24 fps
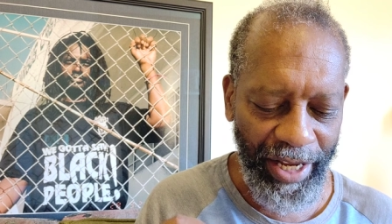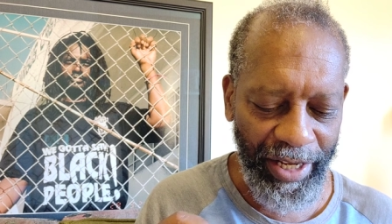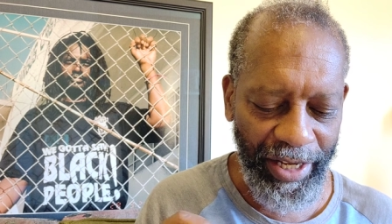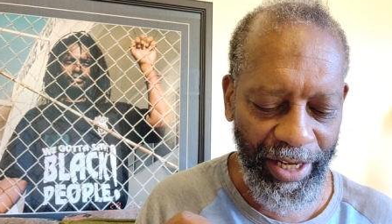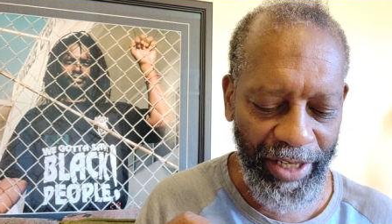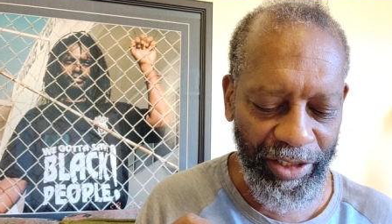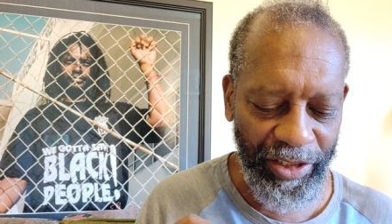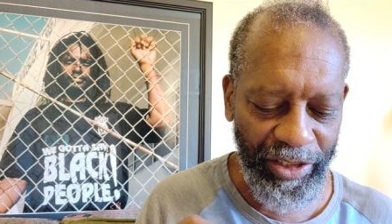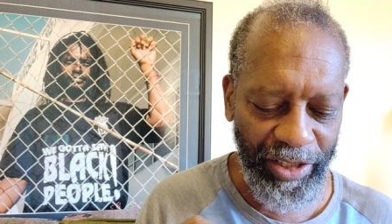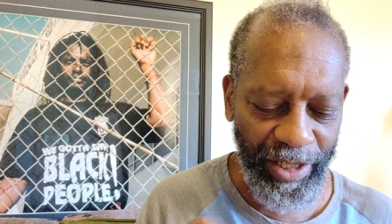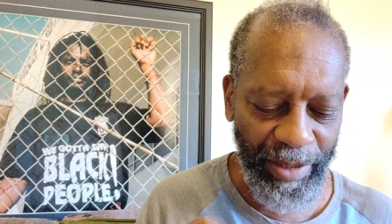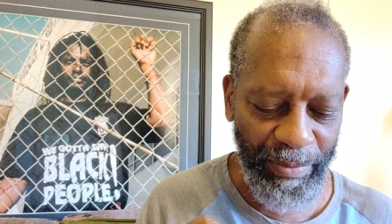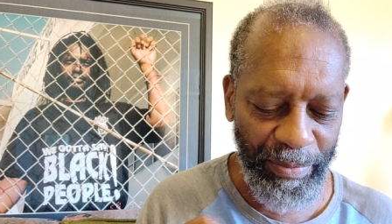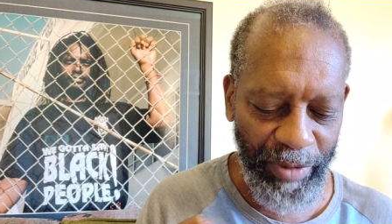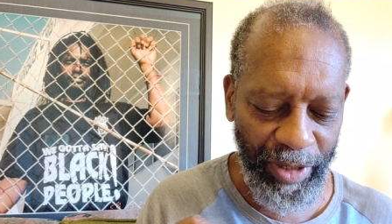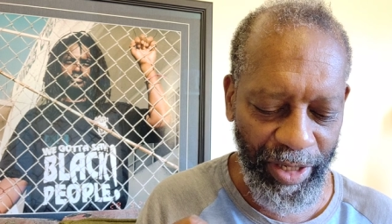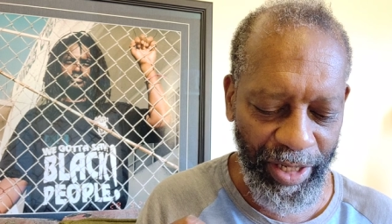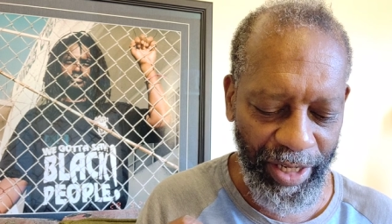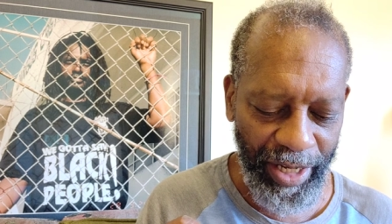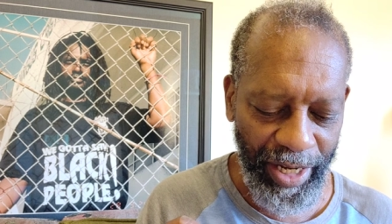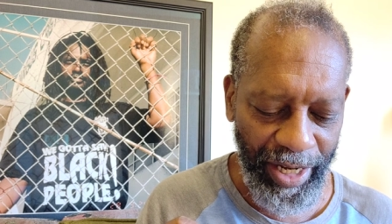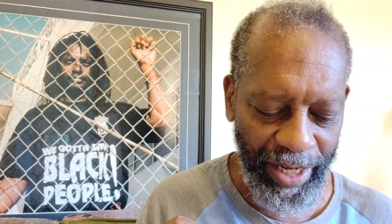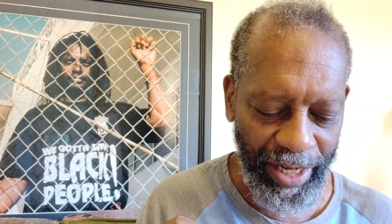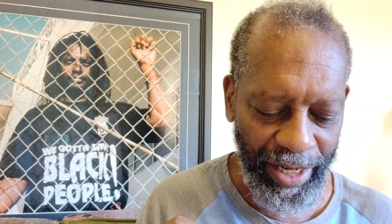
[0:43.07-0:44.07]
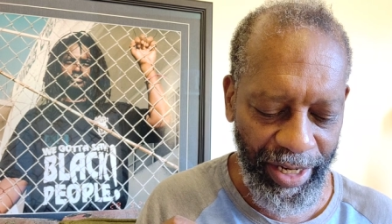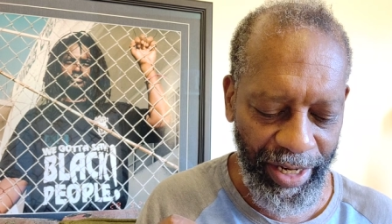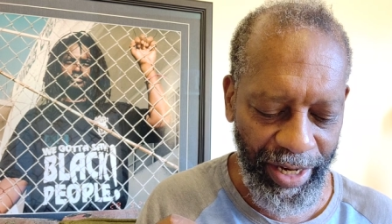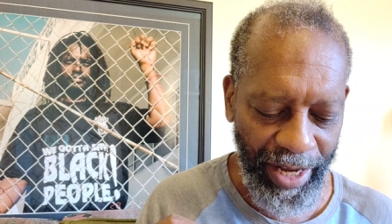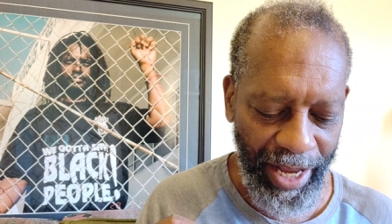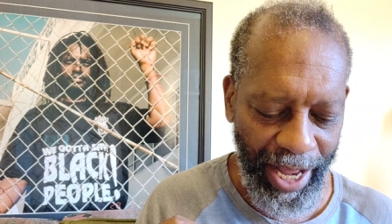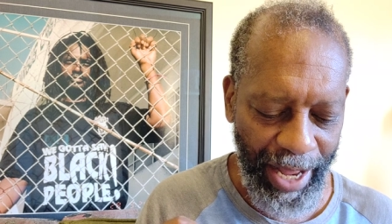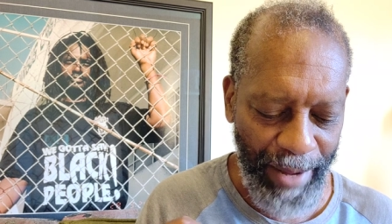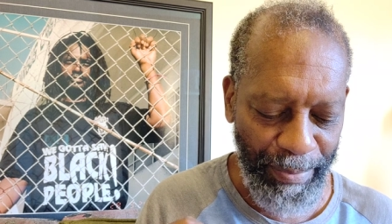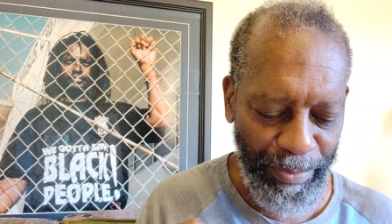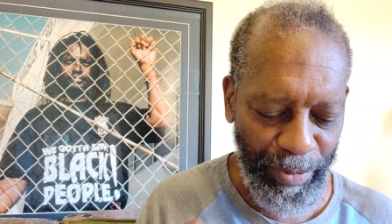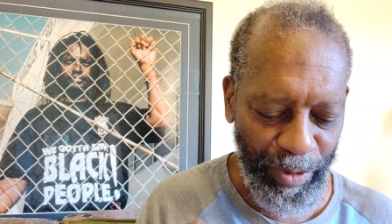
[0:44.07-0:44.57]
I got some. Uh, I
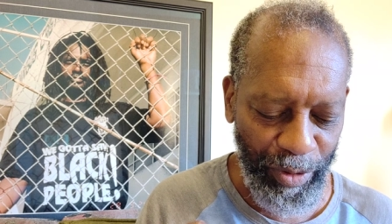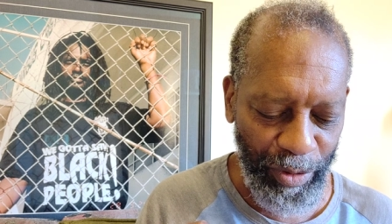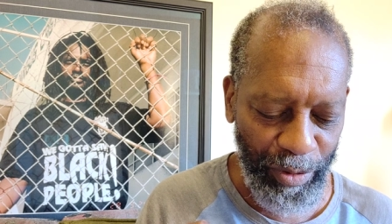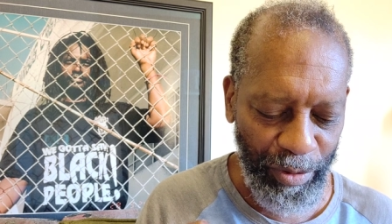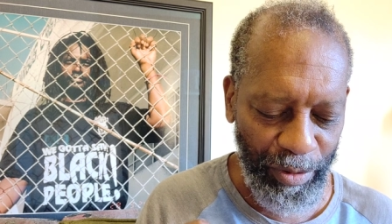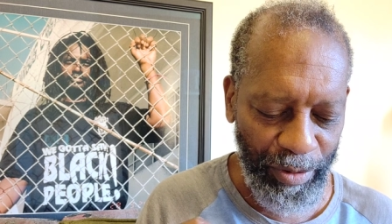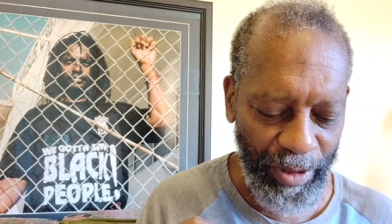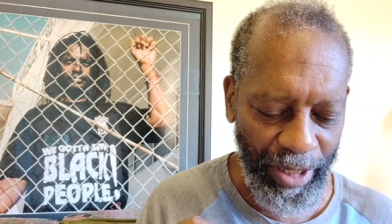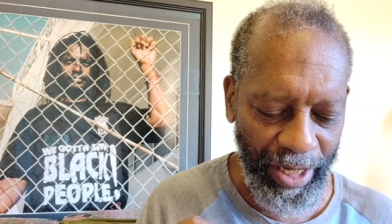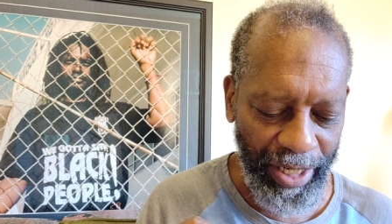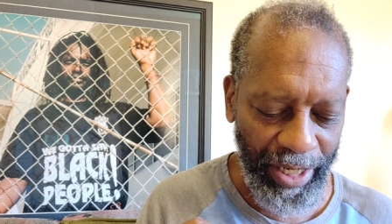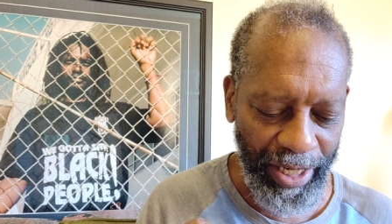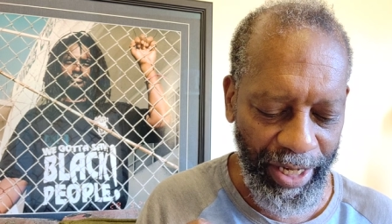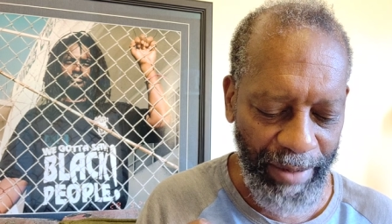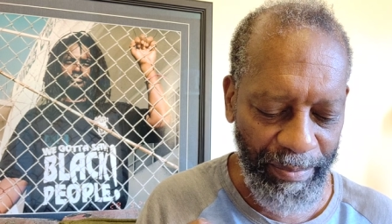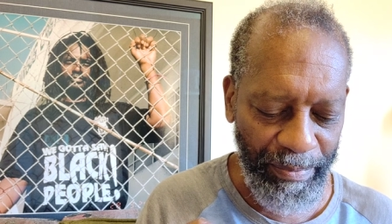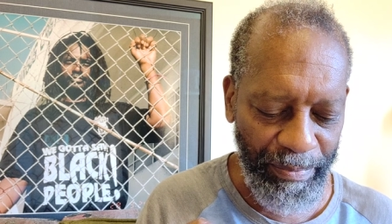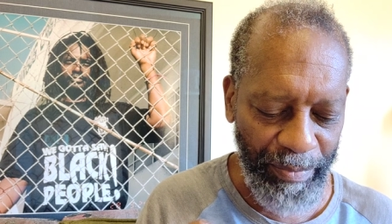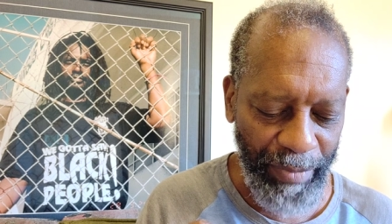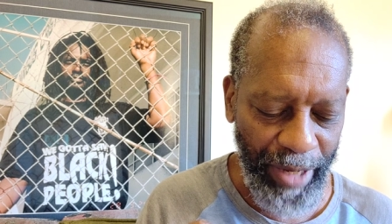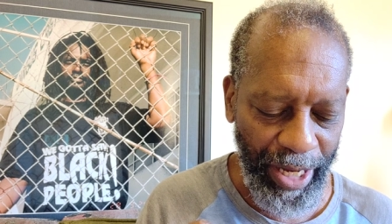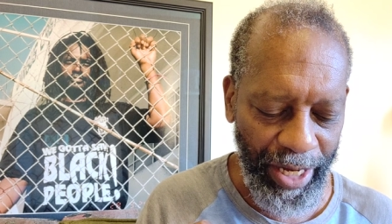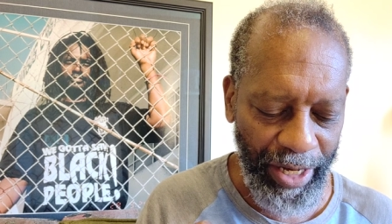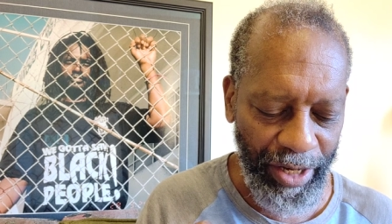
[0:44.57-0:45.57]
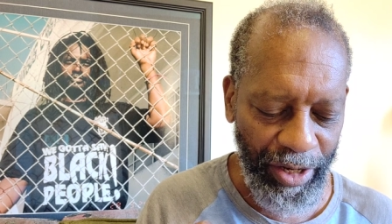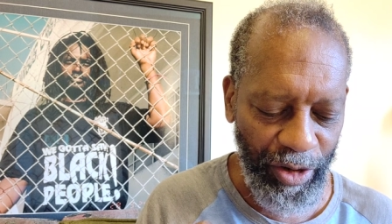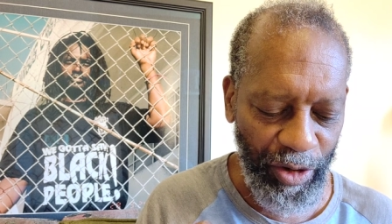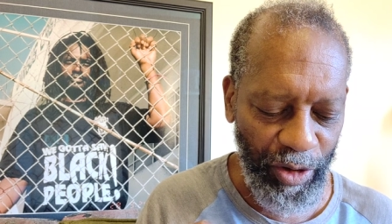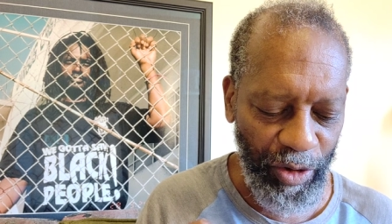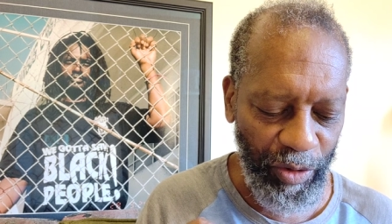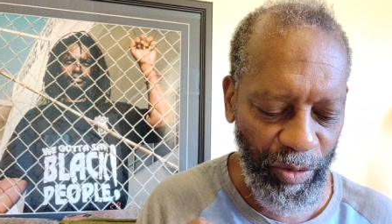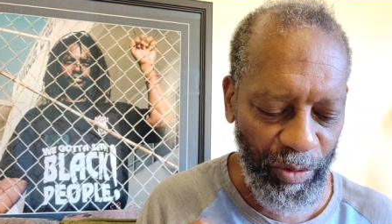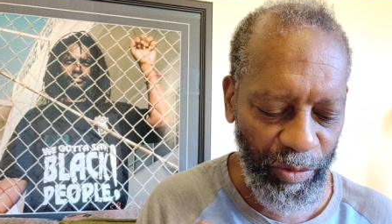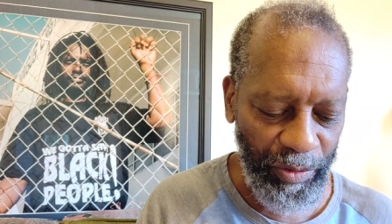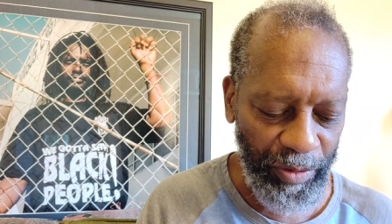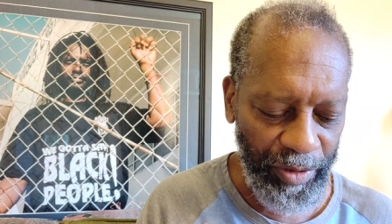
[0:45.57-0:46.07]
got apple. I got
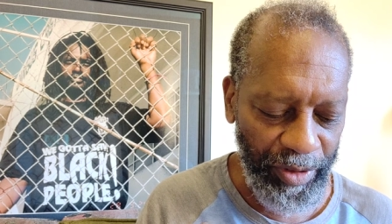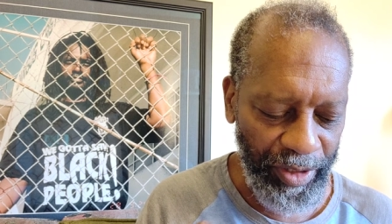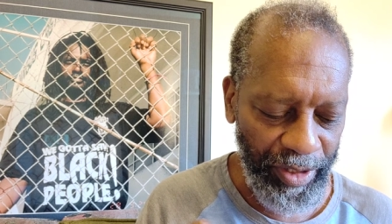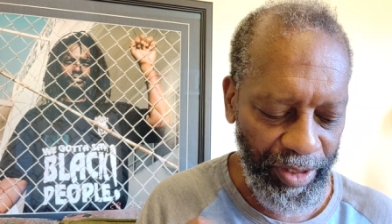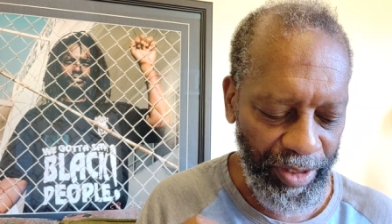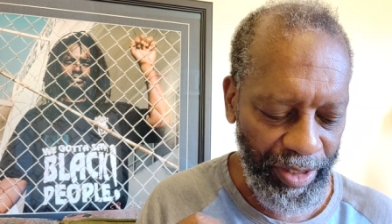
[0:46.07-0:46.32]
mango.